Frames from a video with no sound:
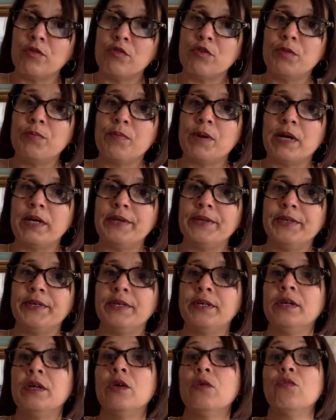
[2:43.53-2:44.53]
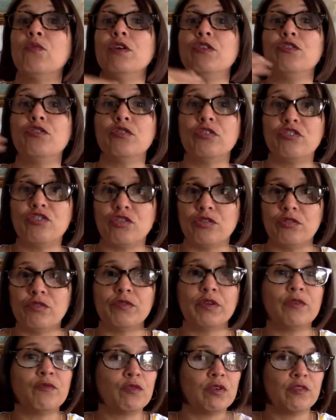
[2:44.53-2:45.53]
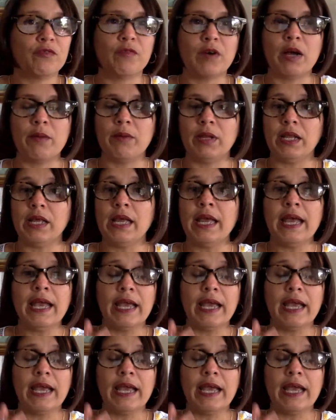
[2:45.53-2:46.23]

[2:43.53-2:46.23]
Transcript: your partner, with your children, with family.